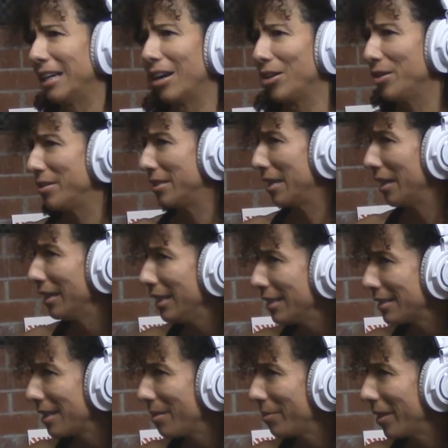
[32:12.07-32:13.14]
are you selling
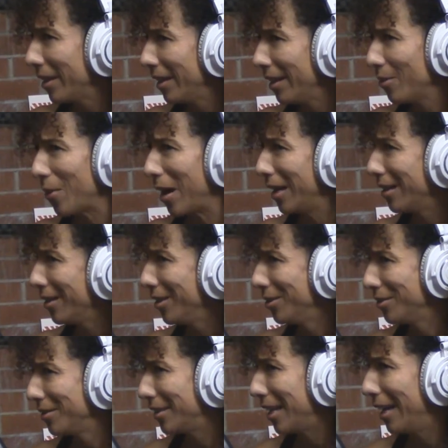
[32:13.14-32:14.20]
something? Why are
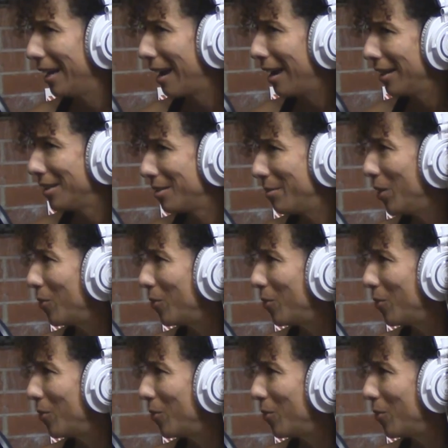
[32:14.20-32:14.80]
you saying hi to me?